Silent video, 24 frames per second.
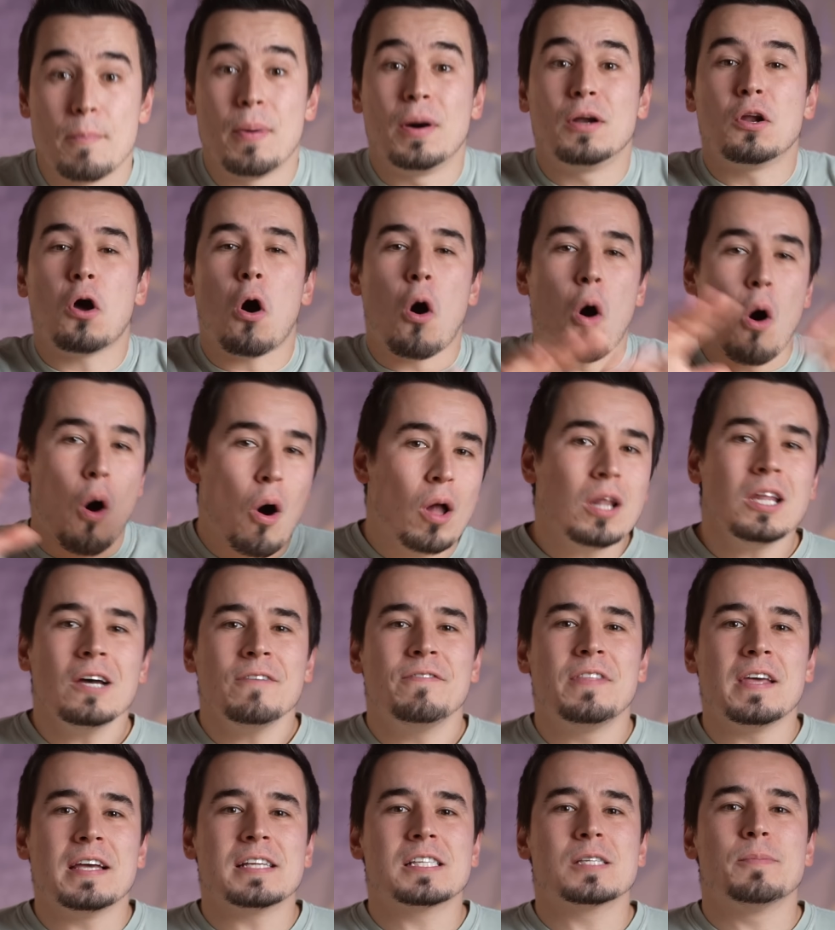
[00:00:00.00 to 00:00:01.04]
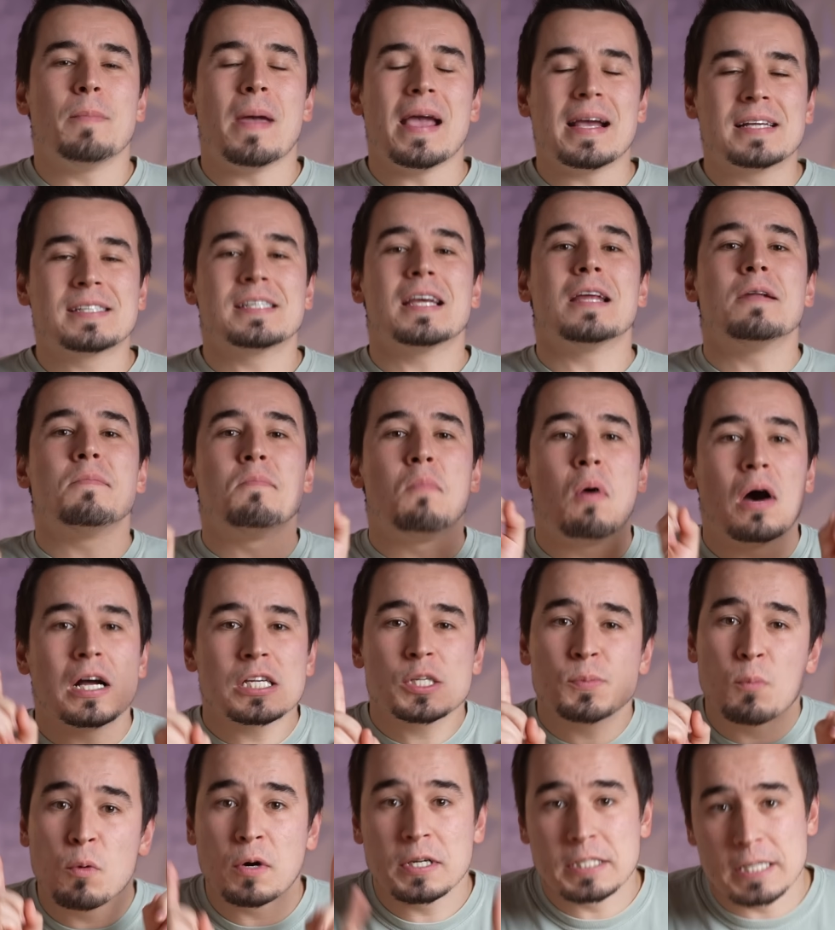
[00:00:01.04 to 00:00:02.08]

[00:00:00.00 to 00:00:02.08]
But all of this makes it much more